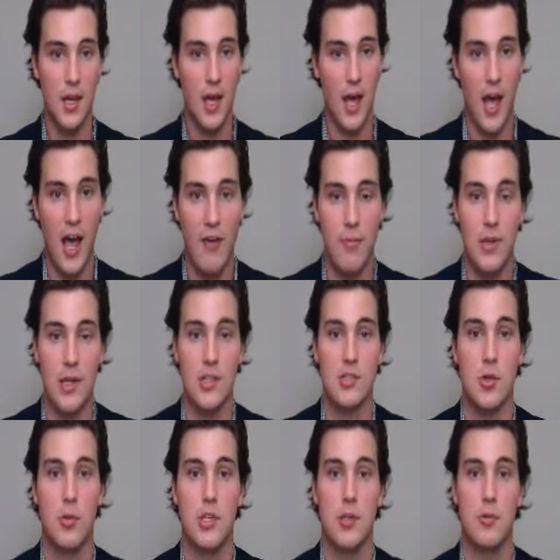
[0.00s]
I've been
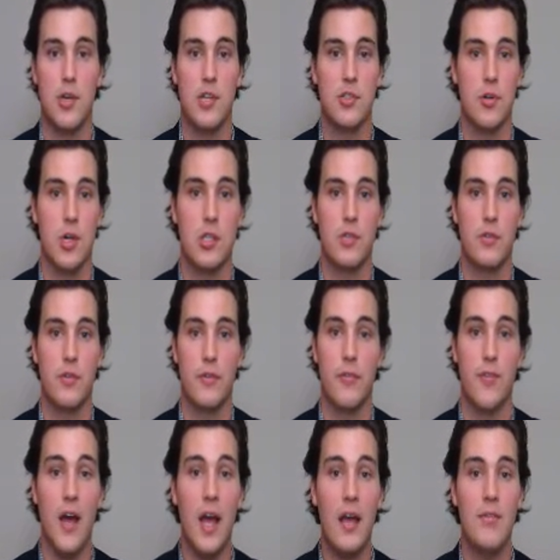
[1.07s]
consulting restaurants for
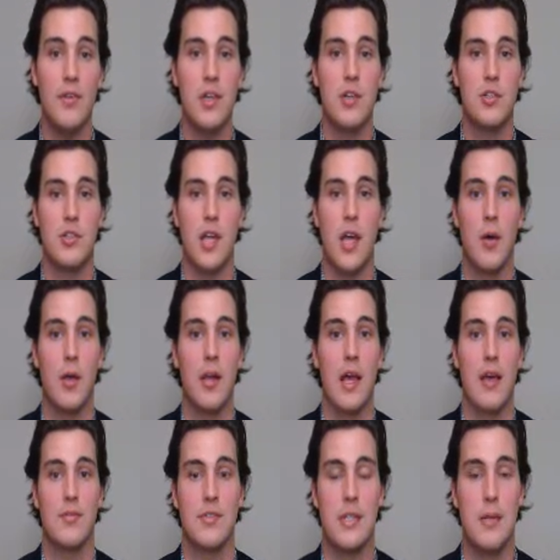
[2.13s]
5 years now, and I
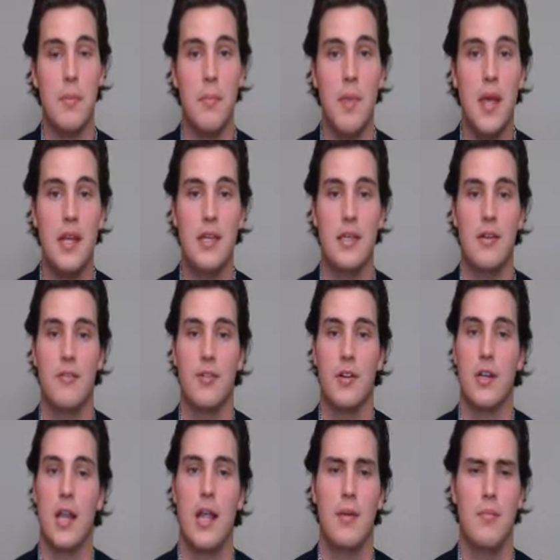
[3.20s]
have seen many
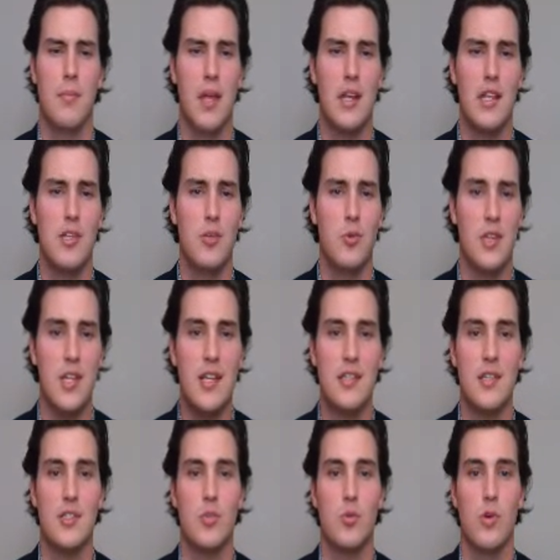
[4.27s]
different and many unique
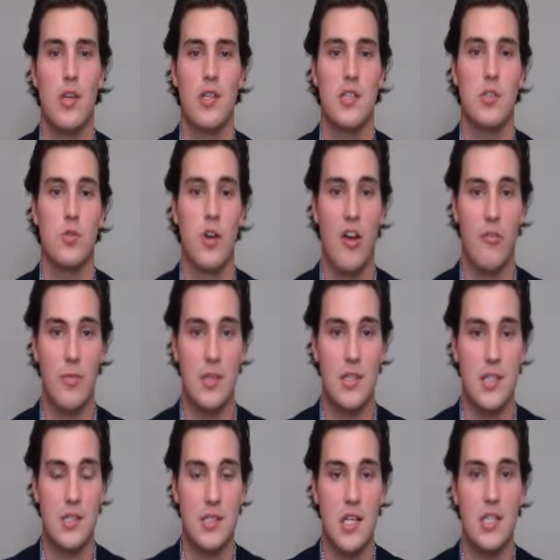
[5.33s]
situations where I've been
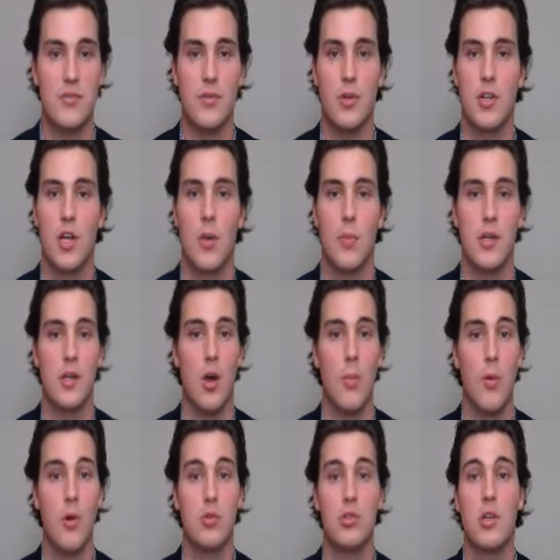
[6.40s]
successful in helping
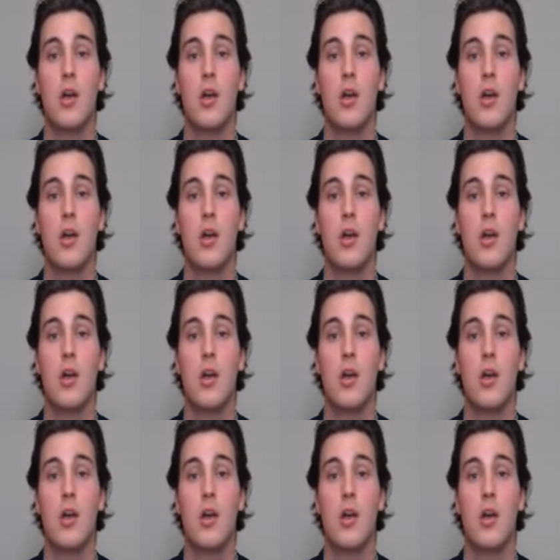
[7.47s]
almost